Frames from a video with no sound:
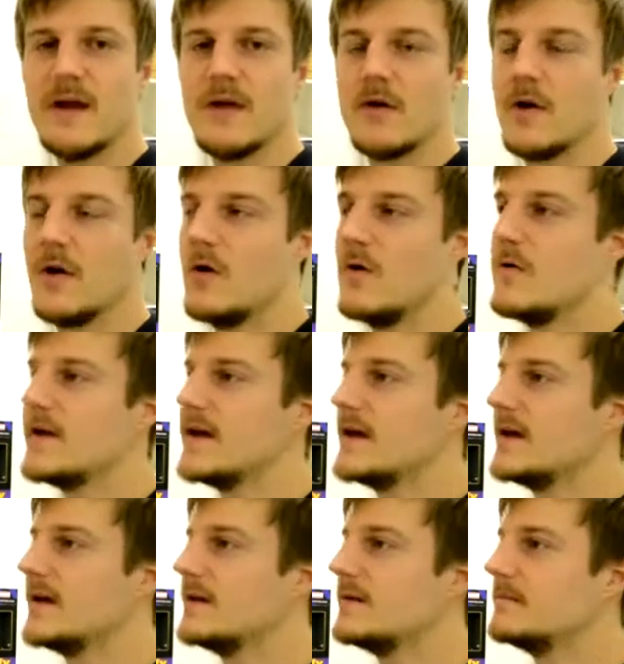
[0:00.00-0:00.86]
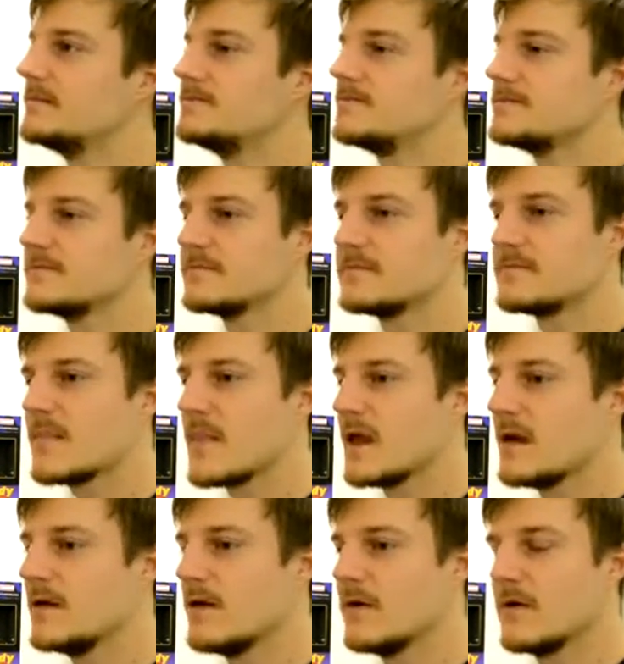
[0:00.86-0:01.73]
I'll go in,
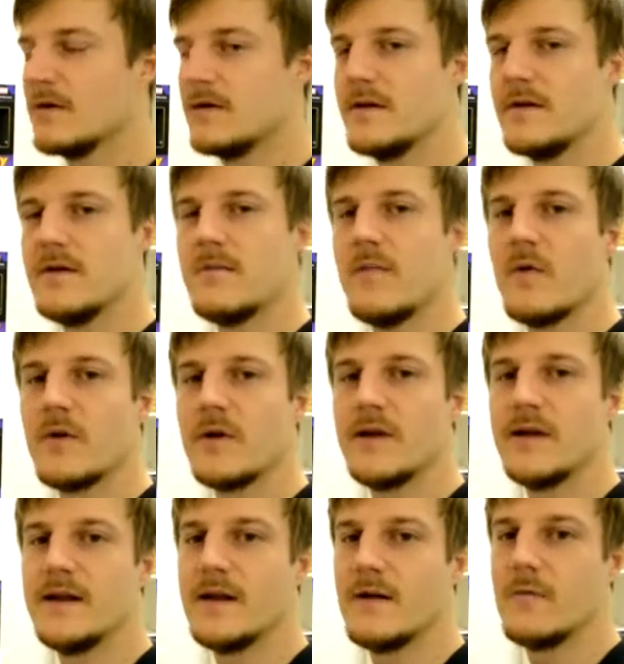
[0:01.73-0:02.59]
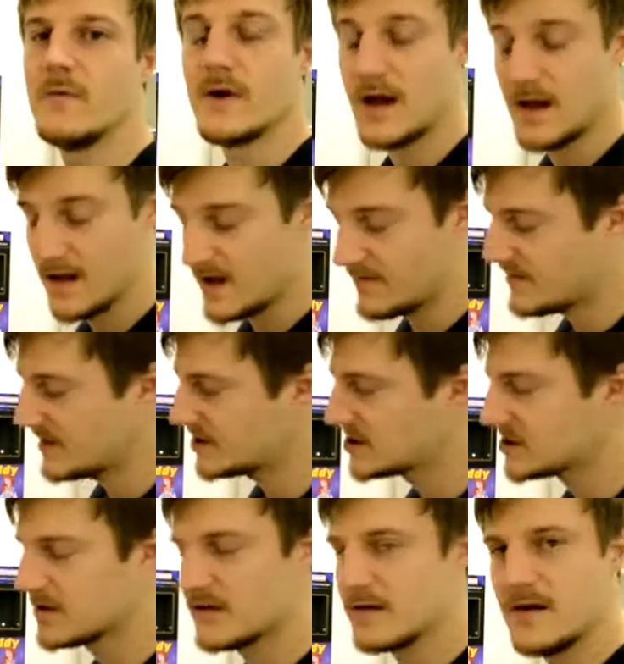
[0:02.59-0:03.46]
early in the morning. I'll have my
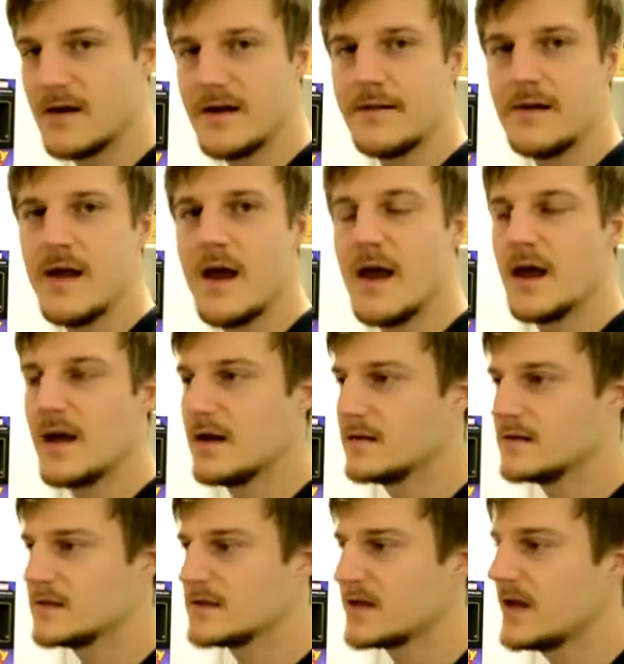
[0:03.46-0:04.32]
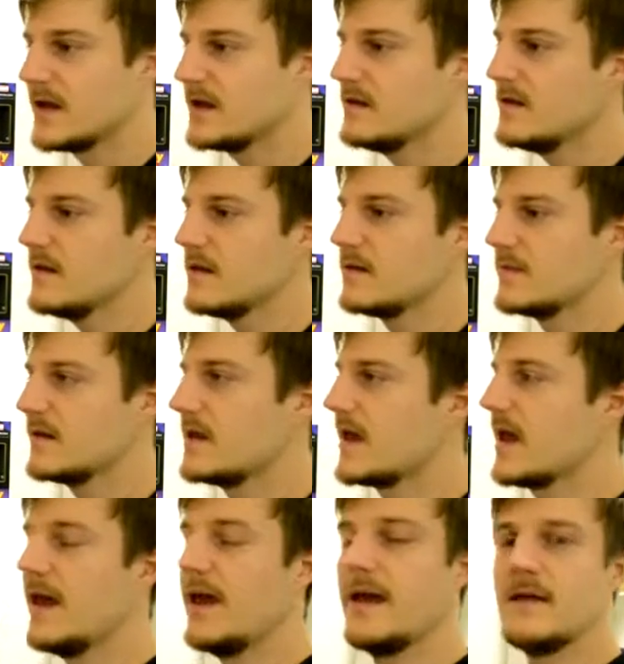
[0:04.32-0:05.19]
shirt on, and I'll just hang in there and be
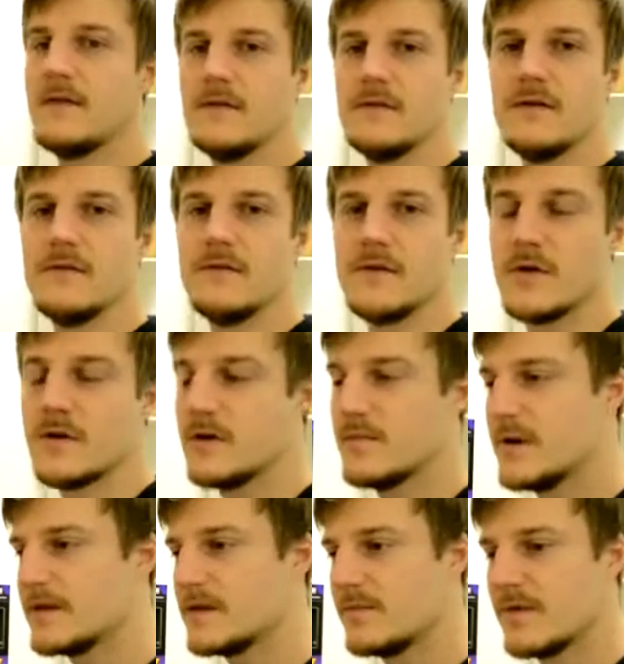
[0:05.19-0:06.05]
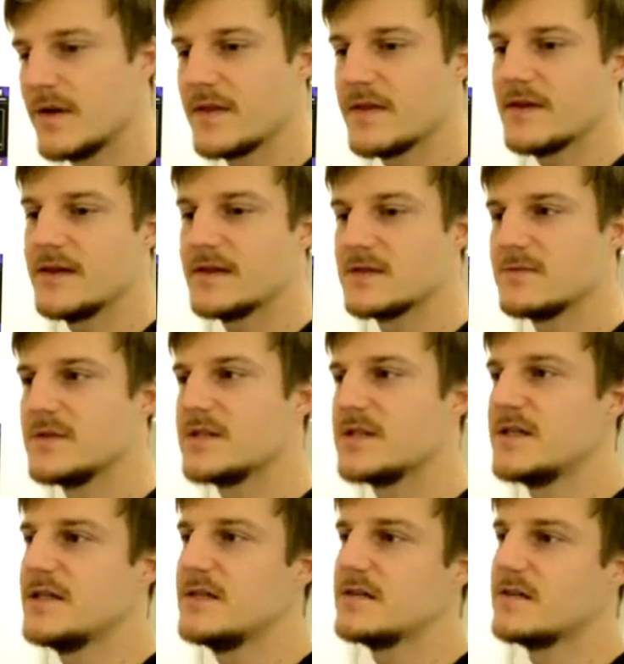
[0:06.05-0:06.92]
like, hey, you heard about the breathalyzer
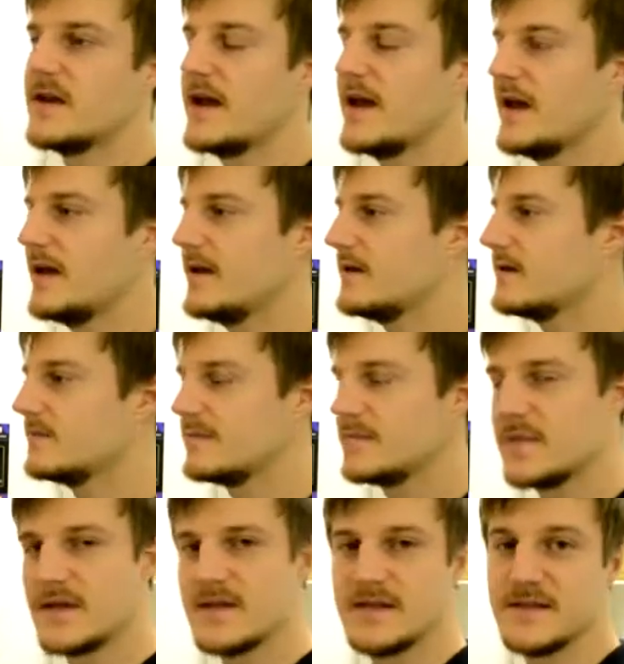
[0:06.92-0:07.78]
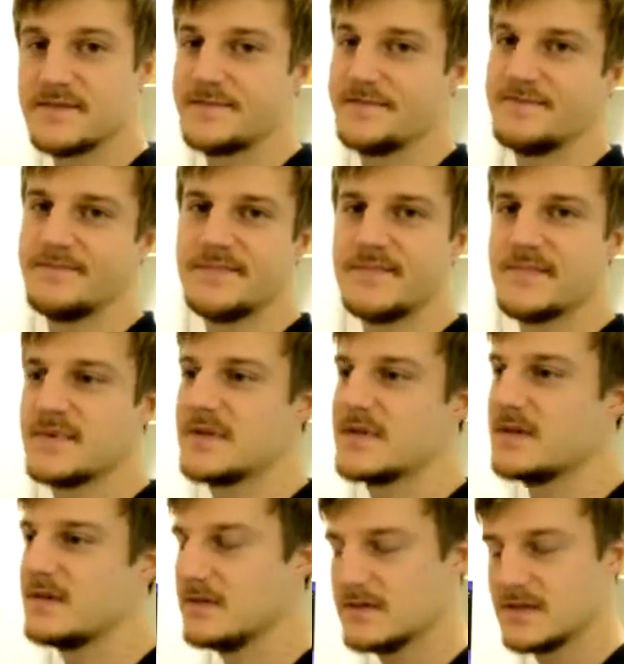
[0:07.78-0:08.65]
machines, or hey, or
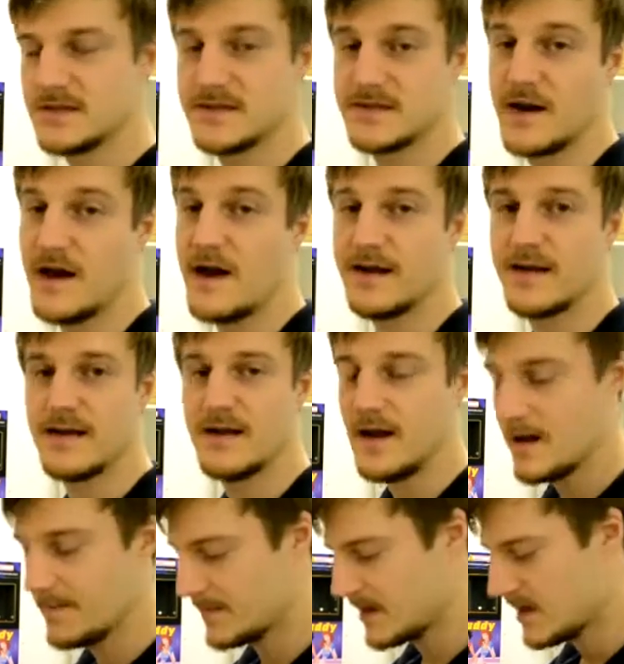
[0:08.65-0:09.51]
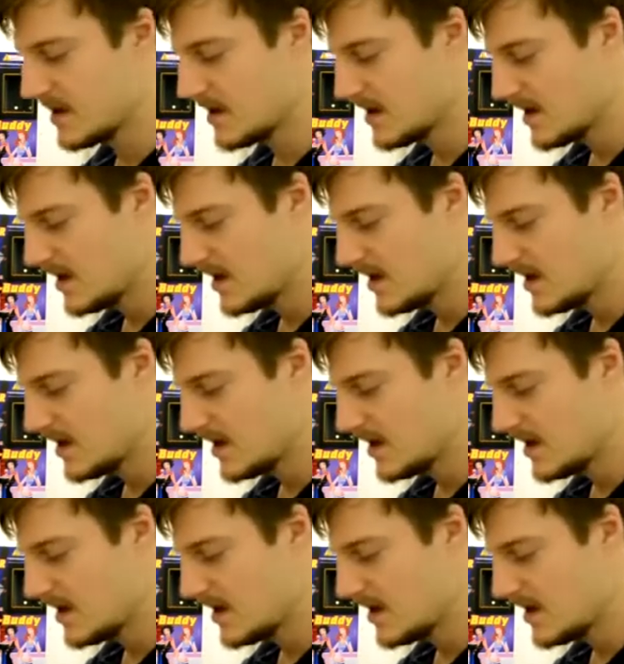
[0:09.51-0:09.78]
just talk it up,